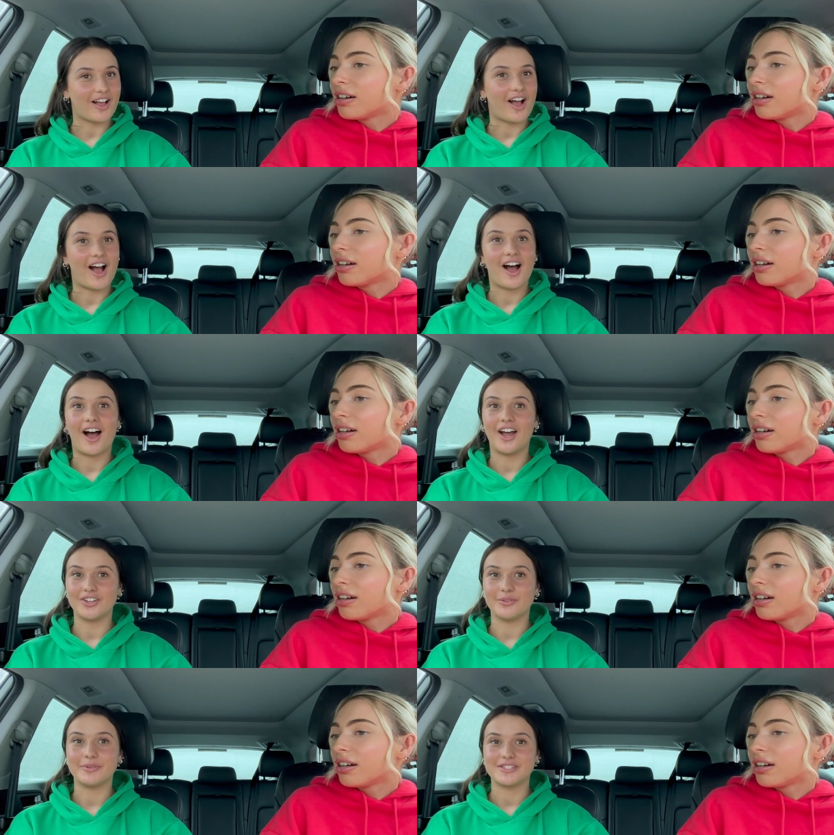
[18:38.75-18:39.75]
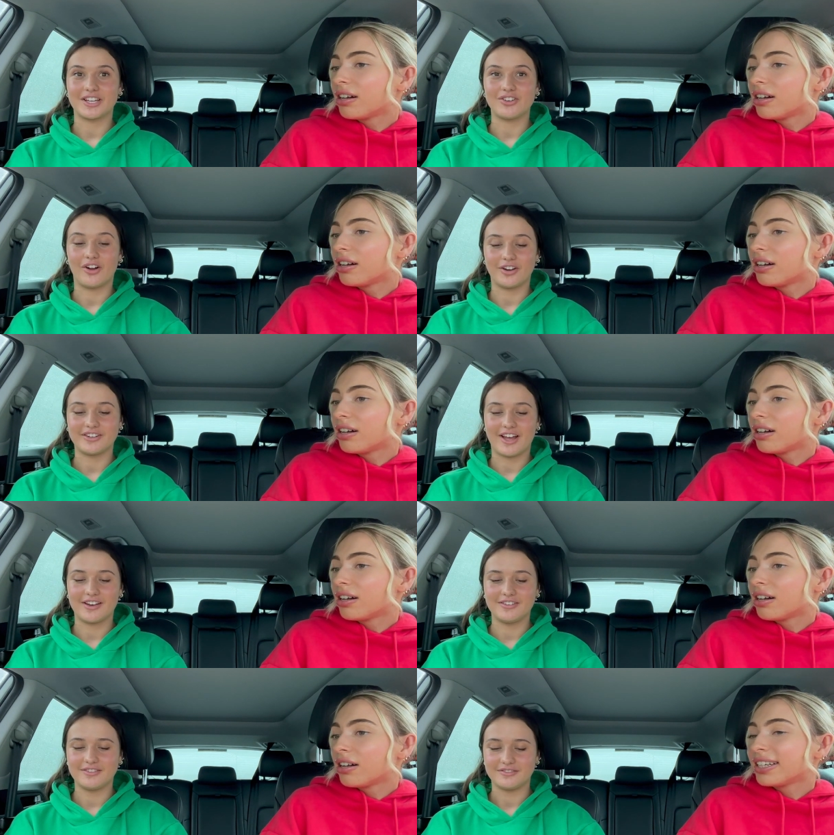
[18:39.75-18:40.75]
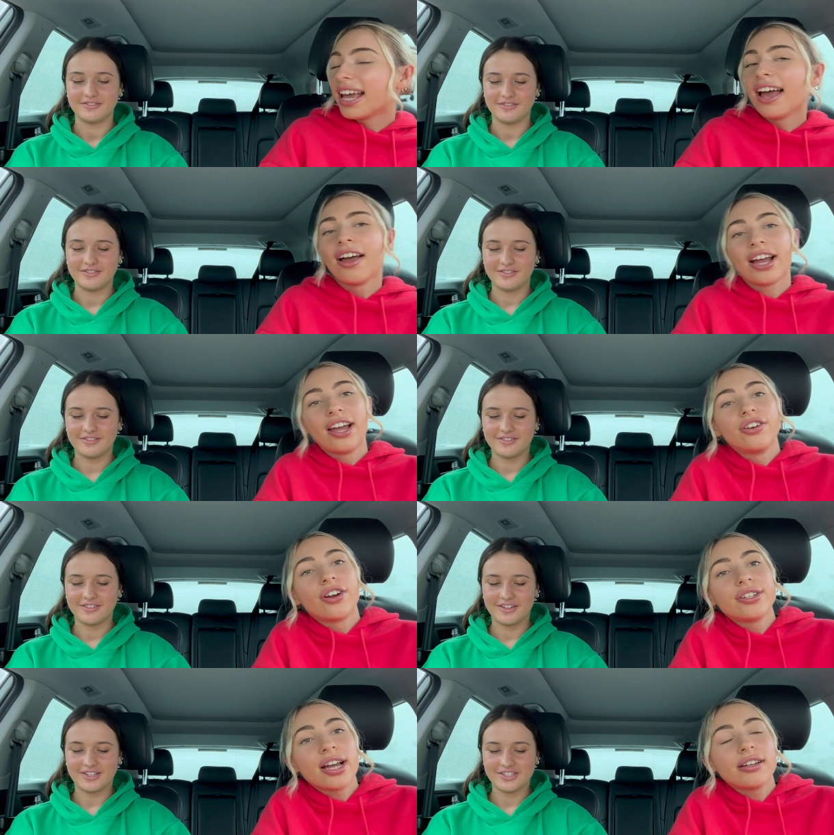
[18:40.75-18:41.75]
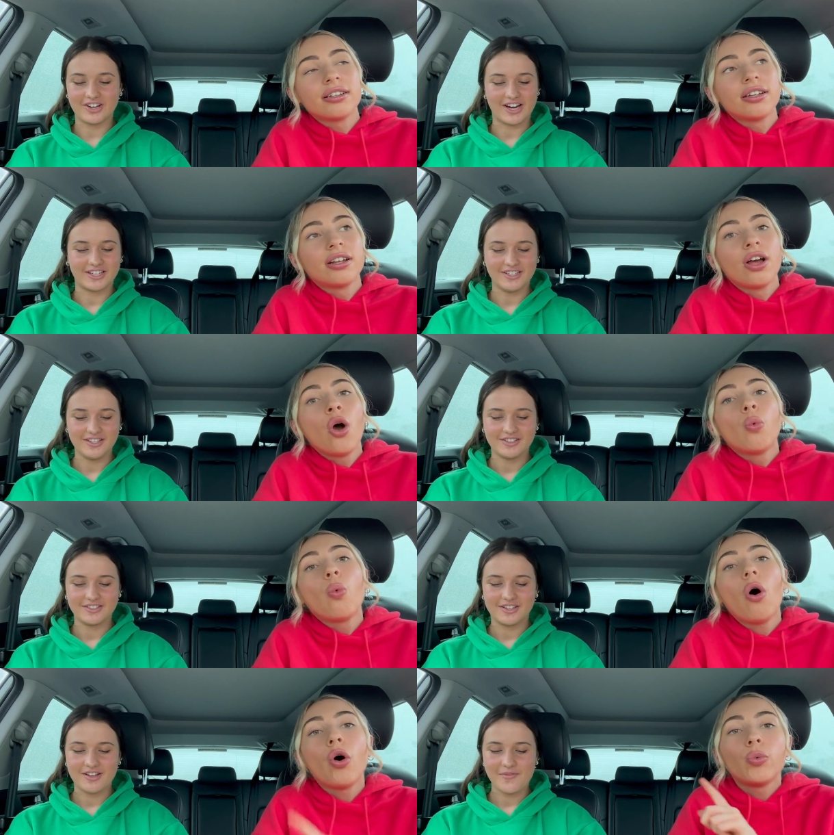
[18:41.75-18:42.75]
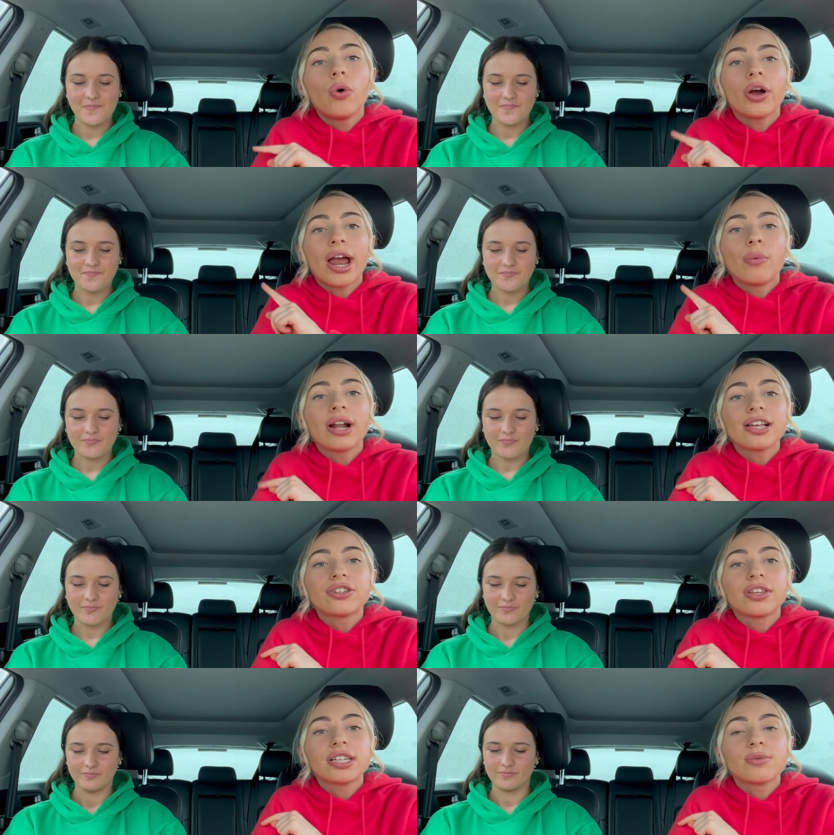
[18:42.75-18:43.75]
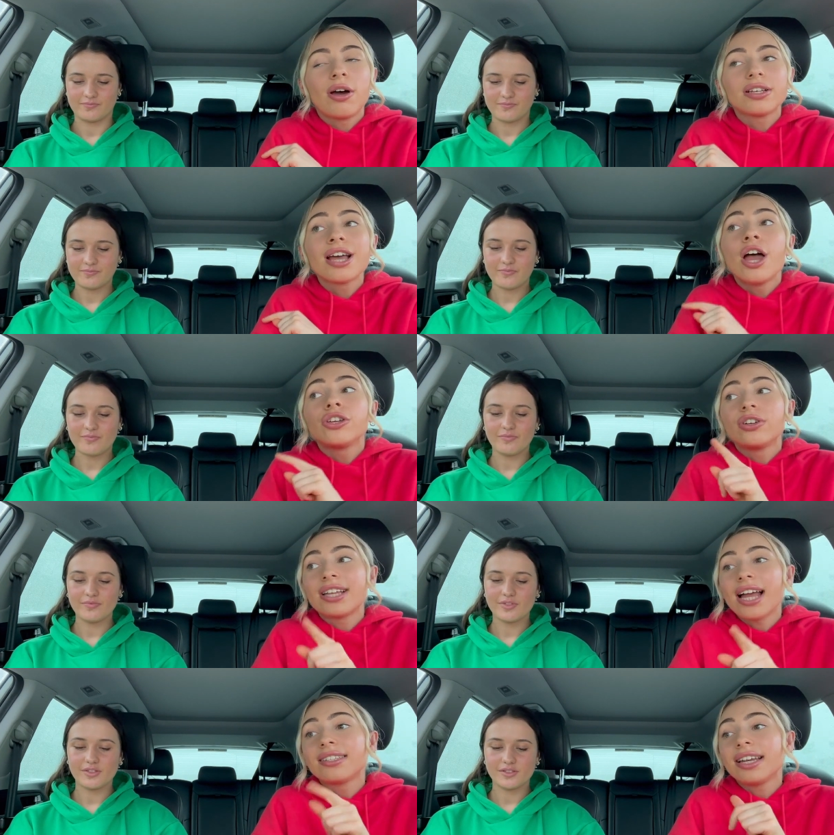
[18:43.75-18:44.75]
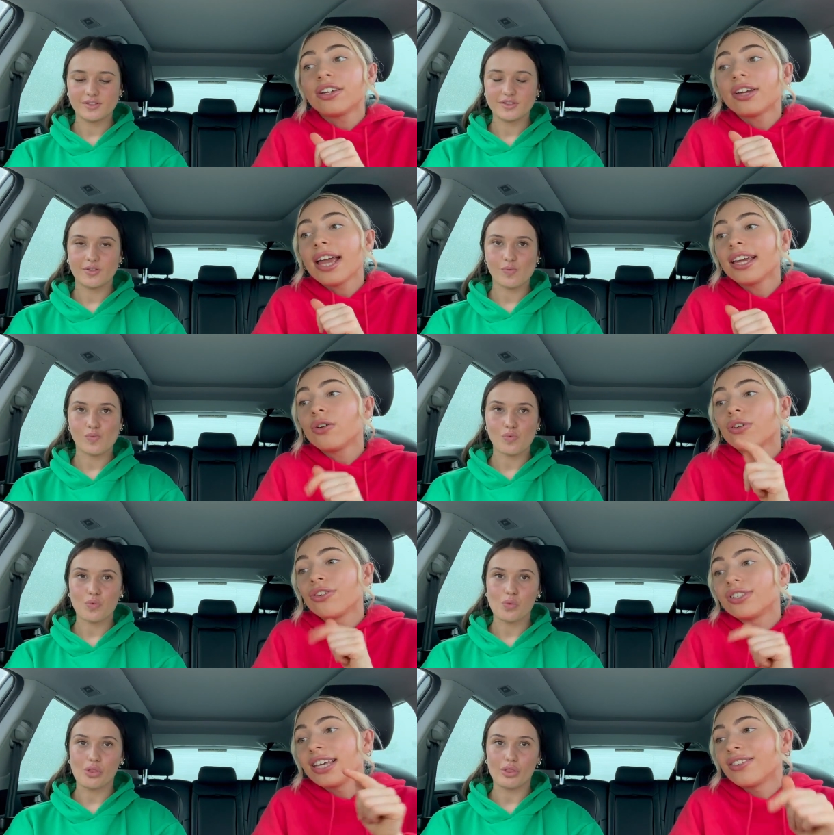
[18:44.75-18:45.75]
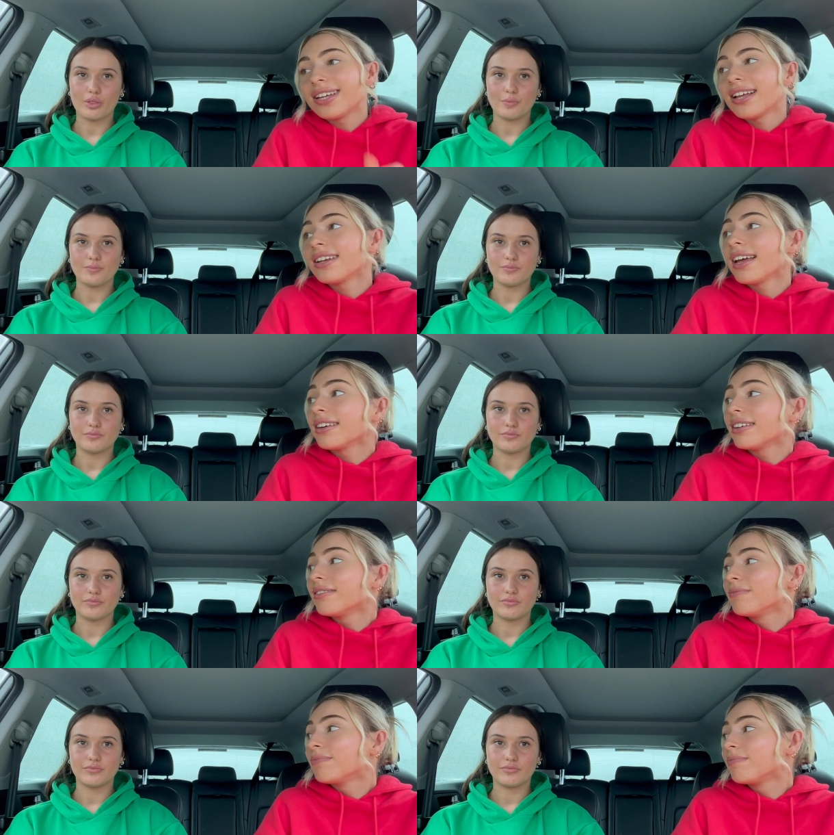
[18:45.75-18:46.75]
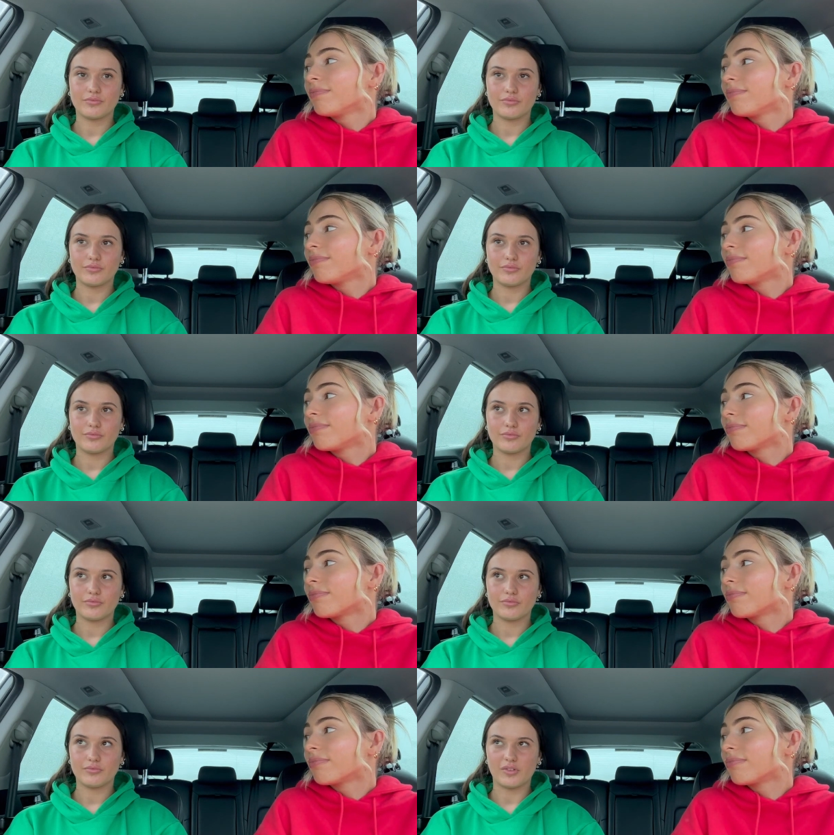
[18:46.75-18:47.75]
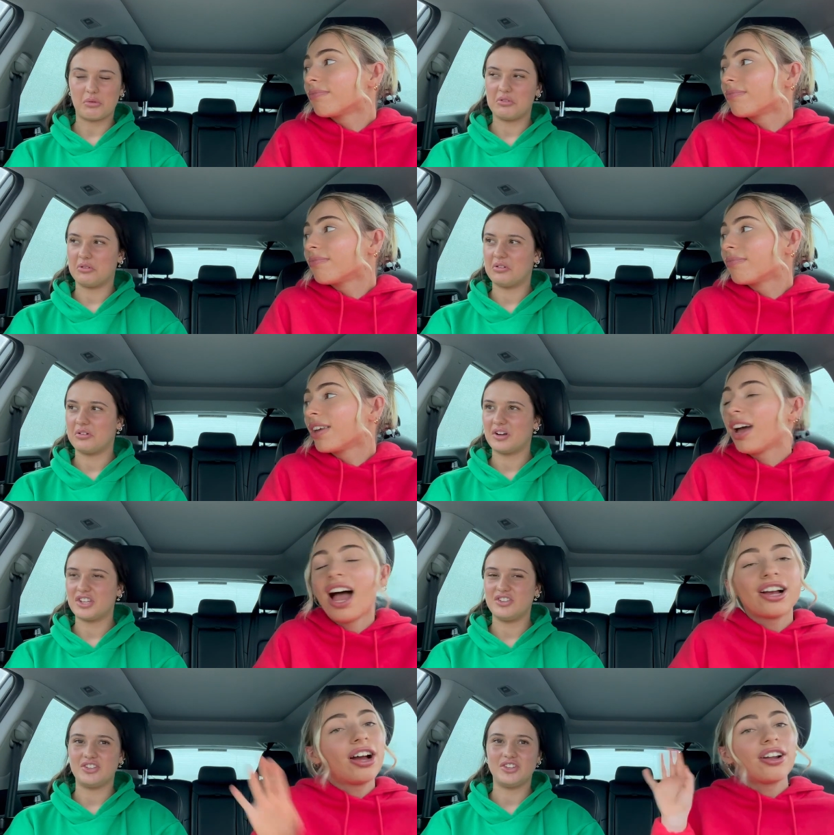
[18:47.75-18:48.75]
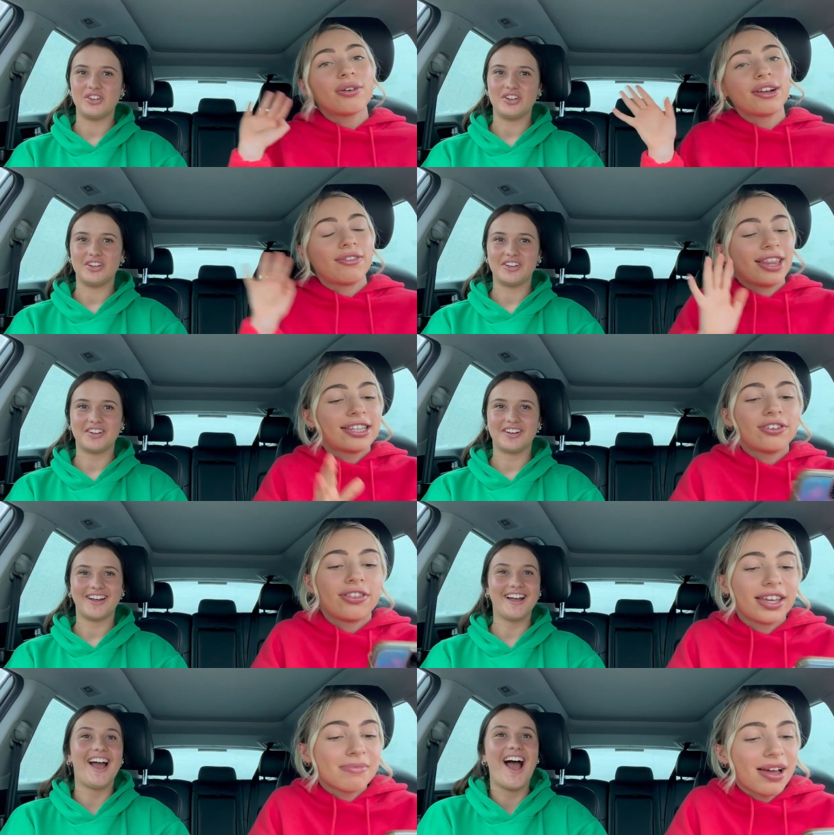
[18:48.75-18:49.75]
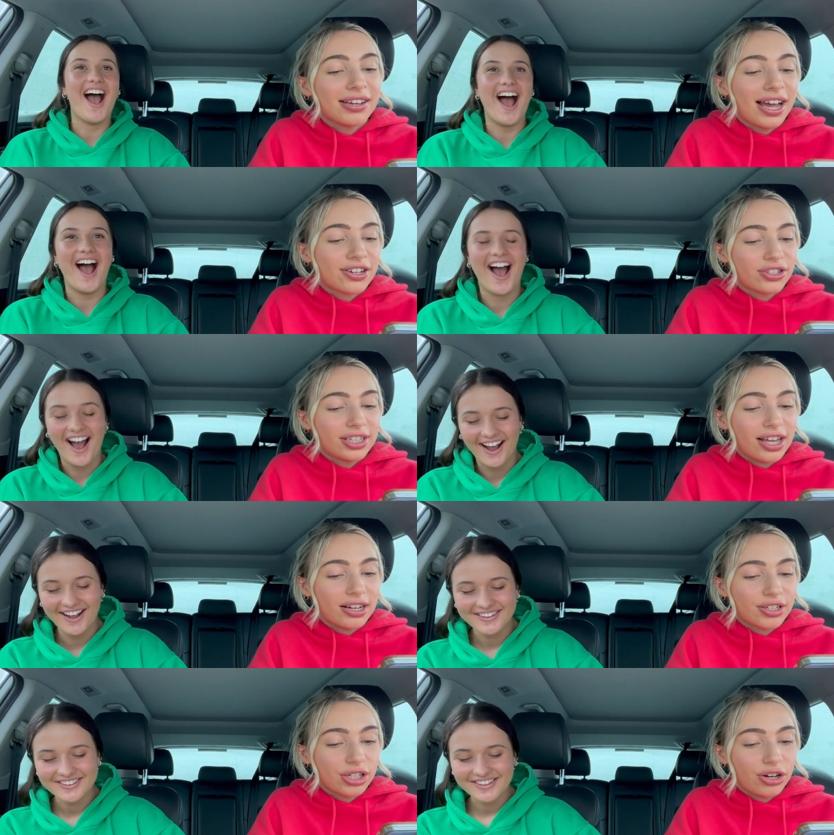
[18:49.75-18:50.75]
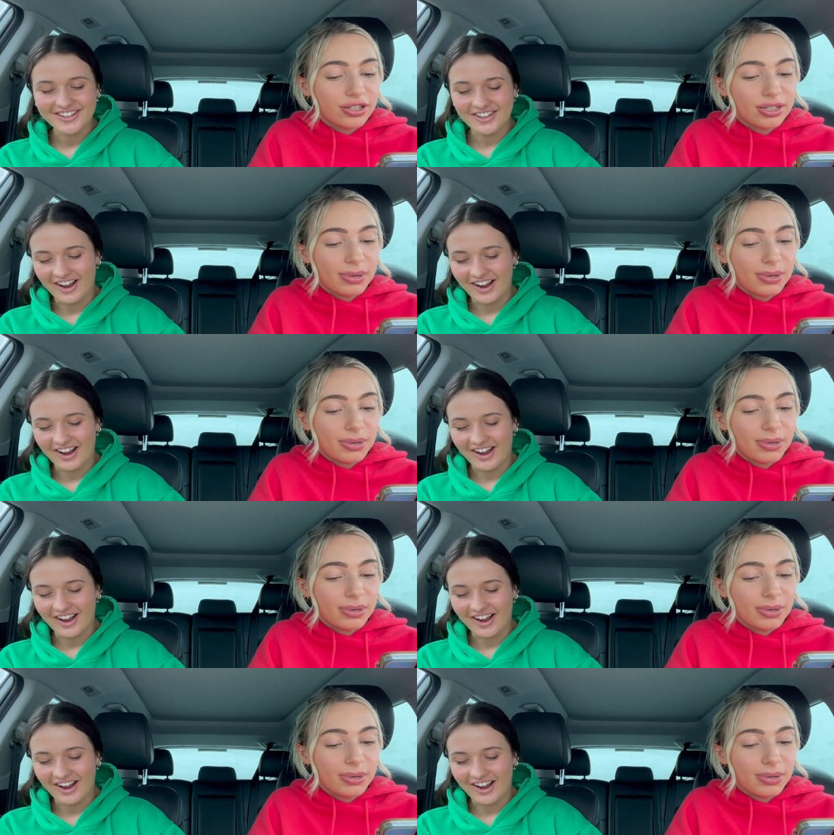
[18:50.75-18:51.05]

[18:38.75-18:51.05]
Speaker 1: one hundred percent your own dad. Yeah, okay, your own dad. Do you reckon? Well, or, okay, what else do you think is worse? Your dad seeing you naked or you seeing your dad naked? Ooh, I, I don't even, let's not think about it actually. That actually grosses me